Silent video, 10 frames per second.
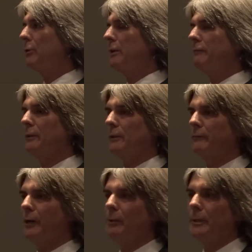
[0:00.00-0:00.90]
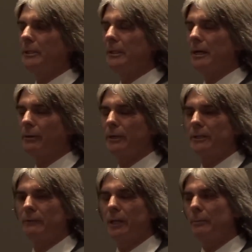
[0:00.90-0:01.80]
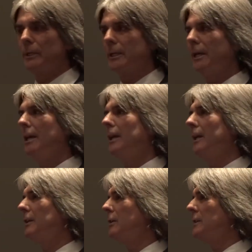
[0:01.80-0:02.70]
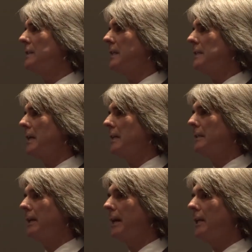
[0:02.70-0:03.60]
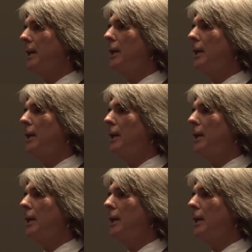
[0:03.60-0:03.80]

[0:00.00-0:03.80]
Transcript: greenfield development, not green development. The cities hate that.